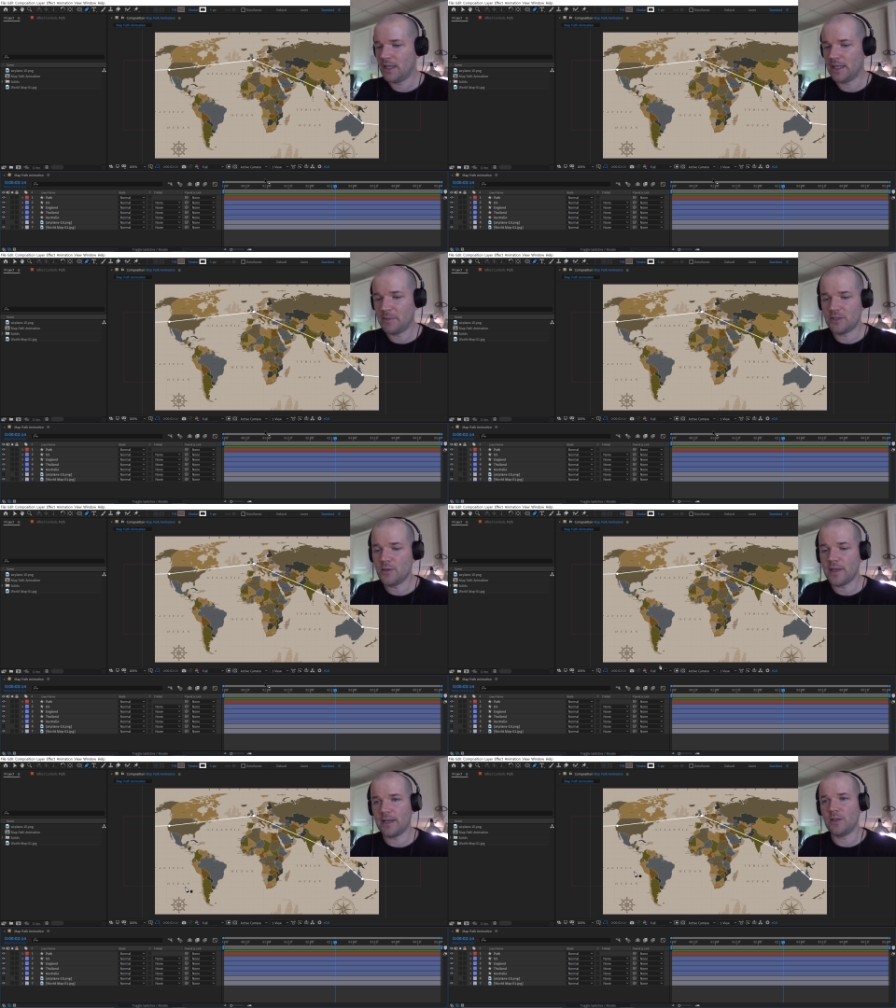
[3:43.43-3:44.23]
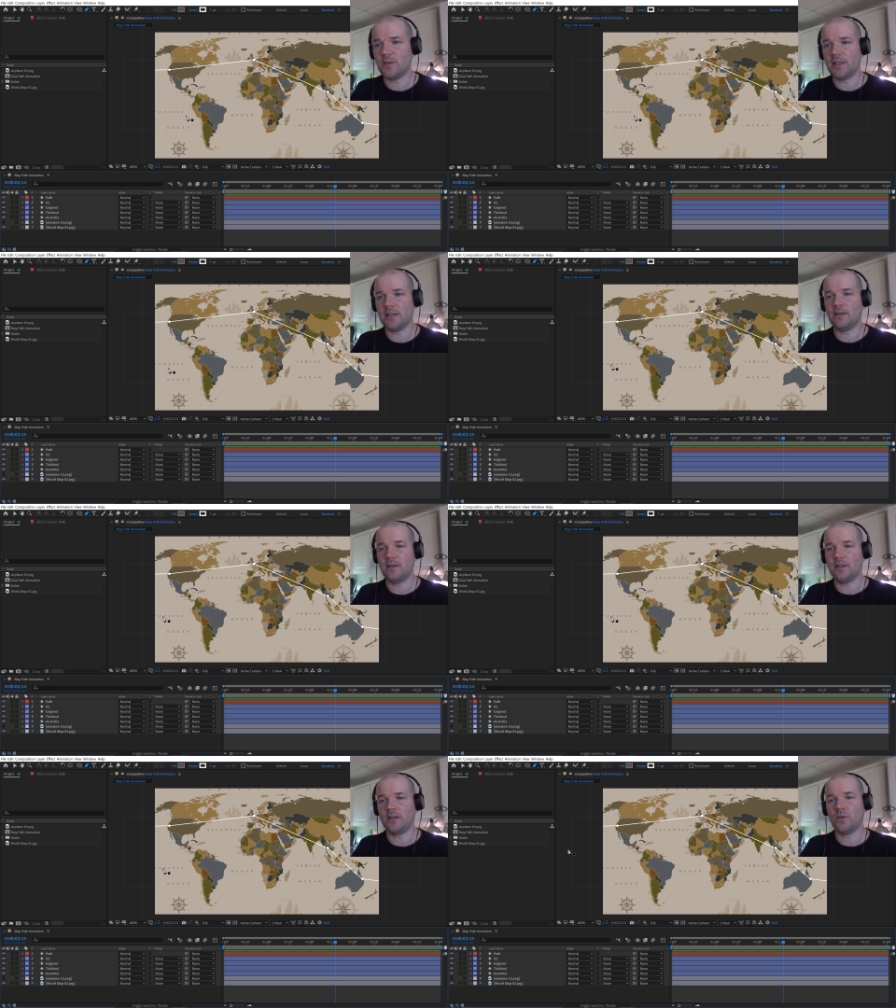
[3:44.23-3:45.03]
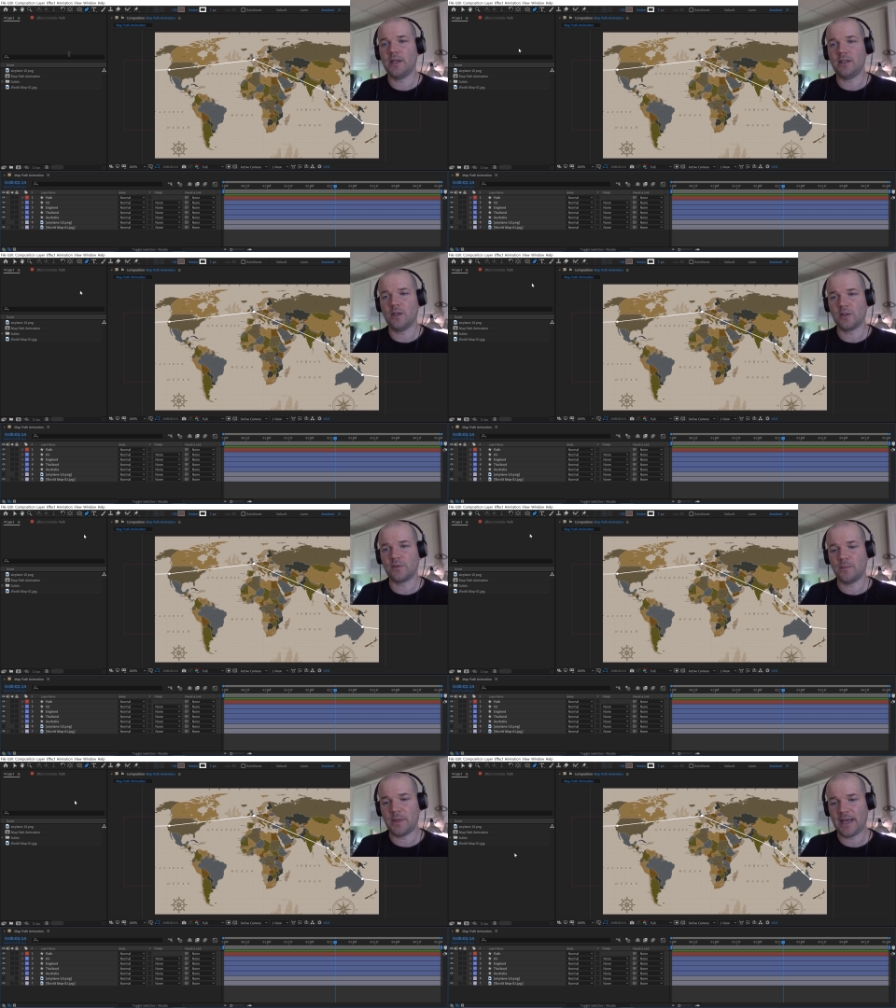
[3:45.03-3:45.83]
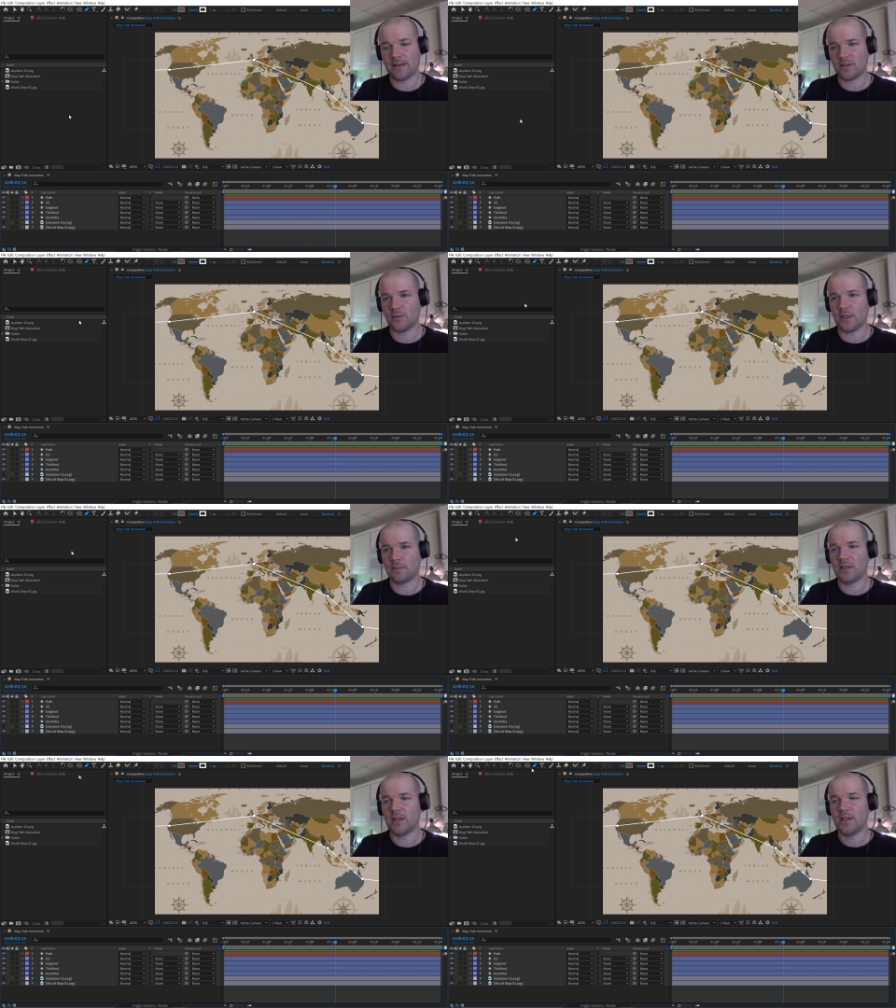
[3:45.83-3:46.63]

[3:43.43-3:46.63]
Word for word: And I'm going to do that using the create nulls from path script.